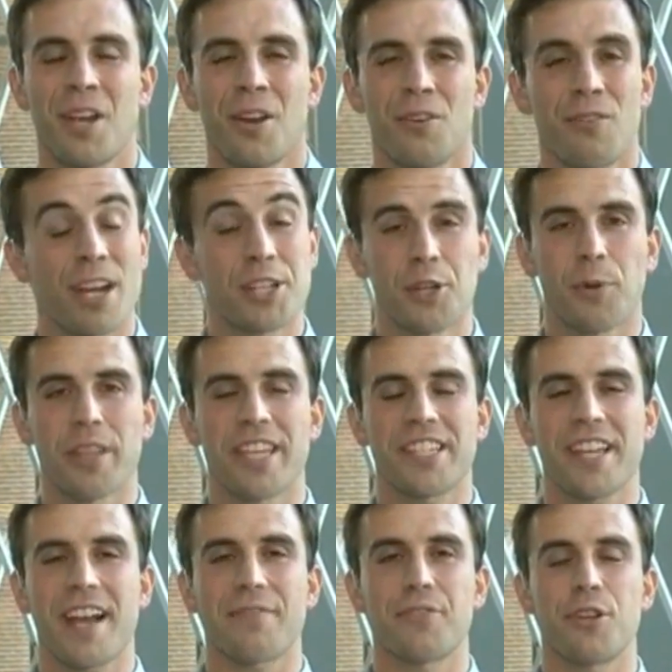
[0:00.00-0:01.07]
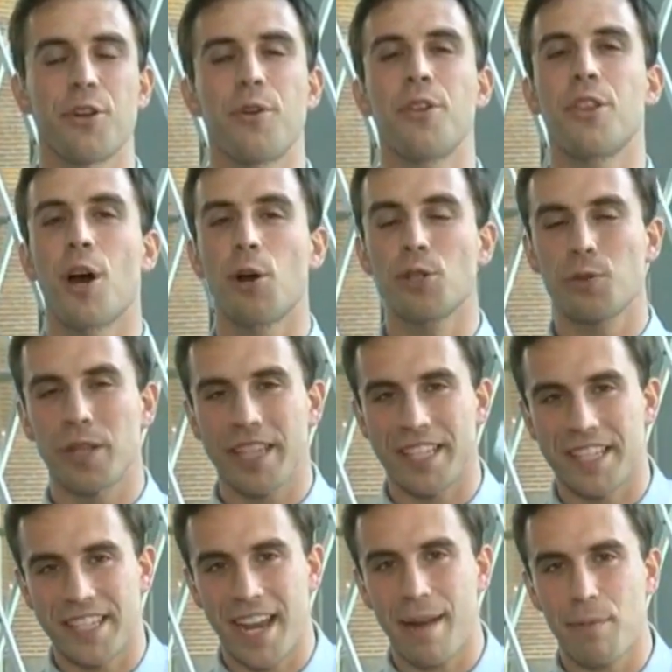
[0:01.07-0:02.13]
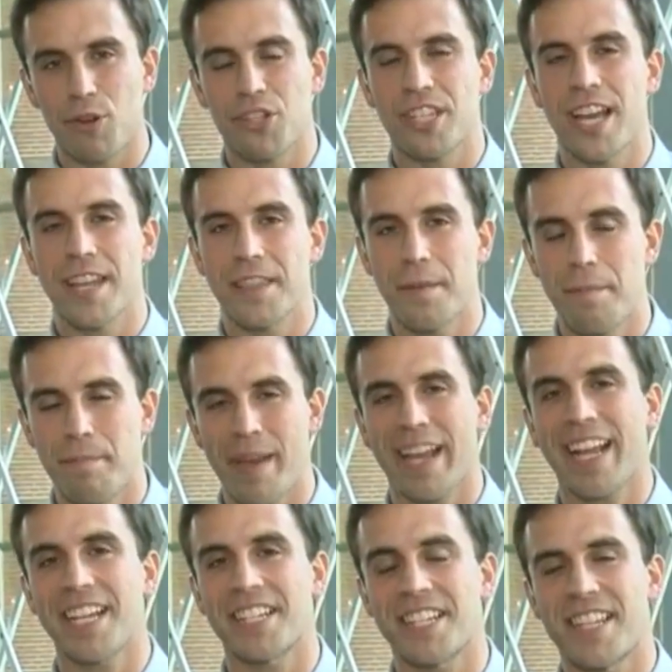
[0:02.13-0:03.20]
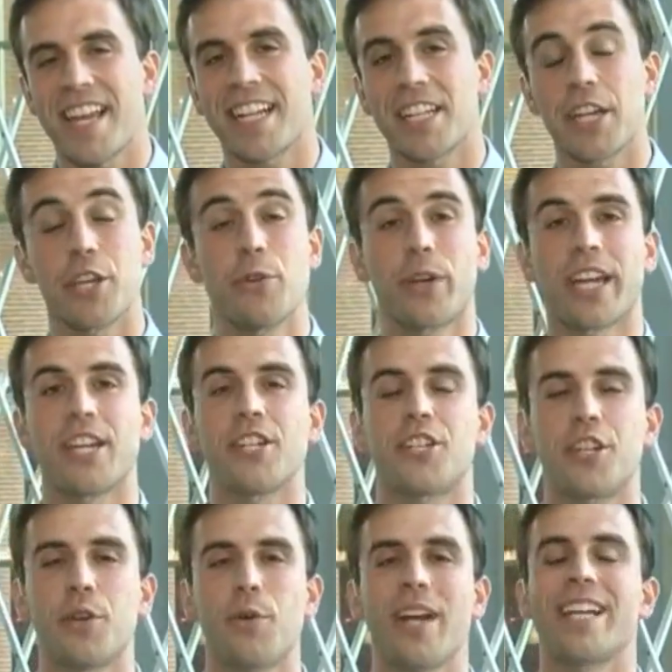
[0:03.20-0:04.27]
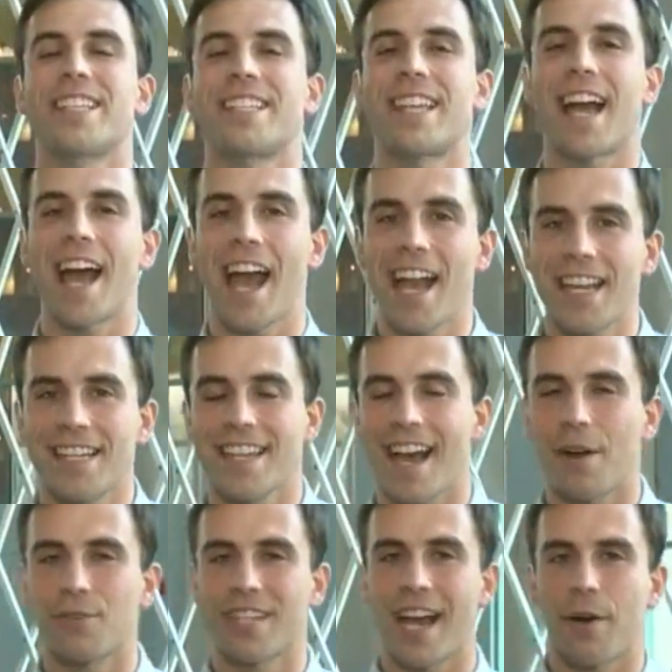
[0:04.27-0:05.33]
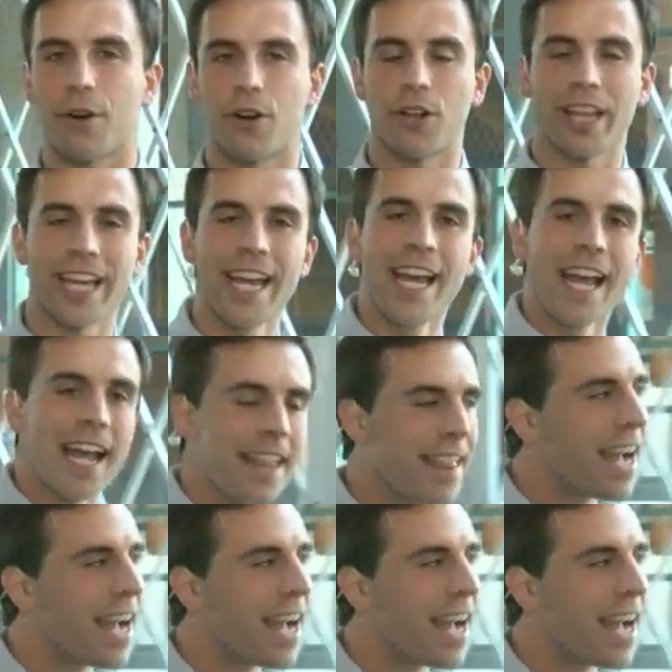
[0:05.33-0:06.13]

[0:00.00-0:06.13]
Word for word: Rachel, well, this afternoon, those with the Sabres say the biggest thing that you can do is to head downtown early, and